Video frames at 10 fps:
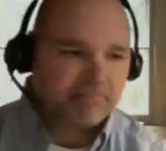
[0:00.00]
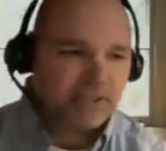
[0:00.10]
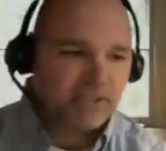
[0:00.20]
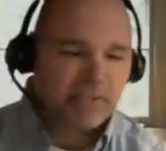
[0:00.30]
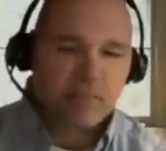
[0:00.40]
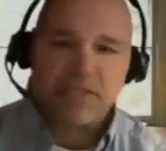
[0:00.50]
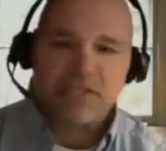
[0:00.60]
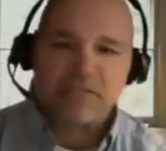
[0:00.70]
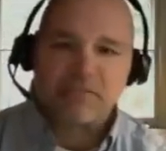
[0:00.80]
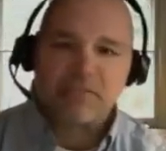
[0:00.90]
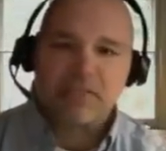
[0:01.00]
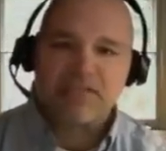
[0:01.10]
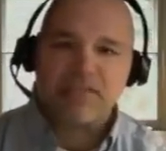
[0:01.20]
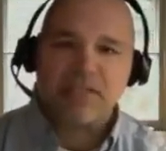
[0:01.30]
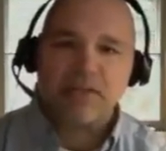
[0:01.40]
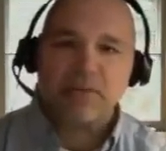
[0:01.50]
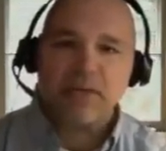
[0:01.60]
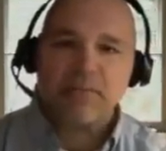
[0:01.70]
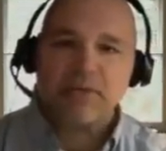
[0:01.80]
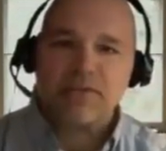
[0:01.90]
you know spread his his video
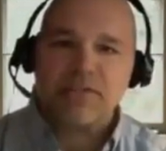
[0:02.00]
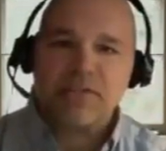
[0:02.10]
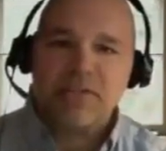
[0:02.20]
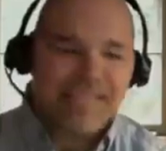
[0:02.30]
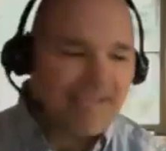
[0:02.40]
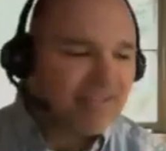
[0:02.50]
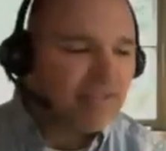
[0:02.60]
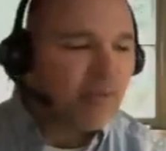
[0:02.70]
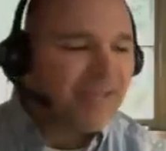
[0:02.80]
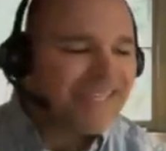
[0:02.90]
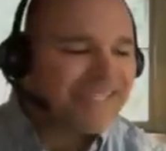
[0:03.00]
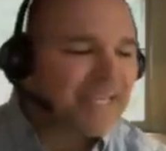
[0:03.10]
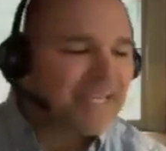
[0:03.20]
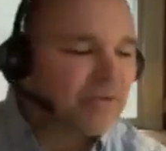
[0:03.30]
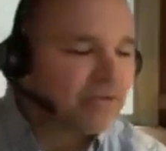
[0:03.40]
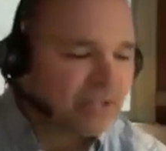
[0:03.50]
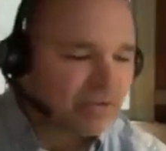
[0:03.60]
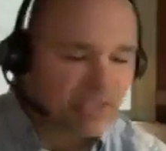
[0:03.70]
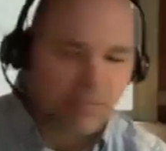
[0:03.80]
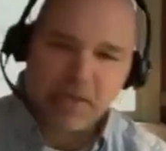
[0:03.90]
around because even in the way he tells you
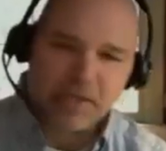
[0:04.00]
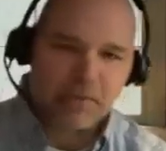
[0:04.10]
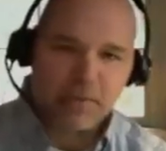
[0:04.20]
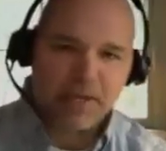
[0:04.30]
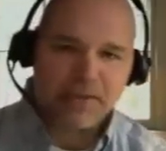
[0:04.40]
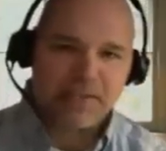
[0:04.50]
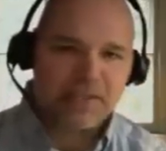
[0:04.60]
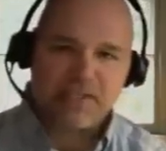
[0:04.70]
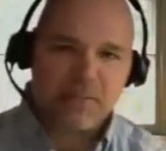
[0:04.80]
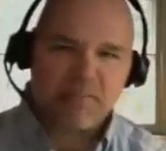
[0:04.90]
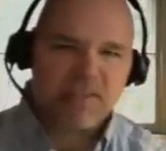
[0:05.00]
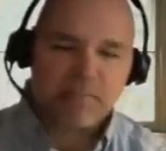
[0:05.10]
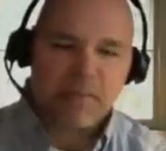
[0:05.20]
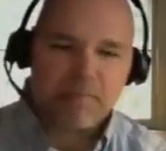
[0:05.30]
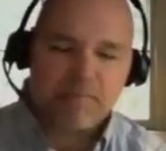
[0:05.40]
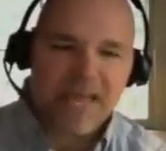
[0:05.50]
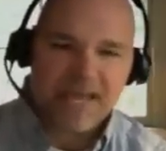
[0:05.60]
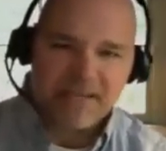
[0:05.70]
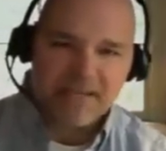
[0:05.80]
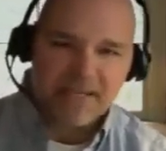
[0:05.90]
to spread it around, it a, gives me a bad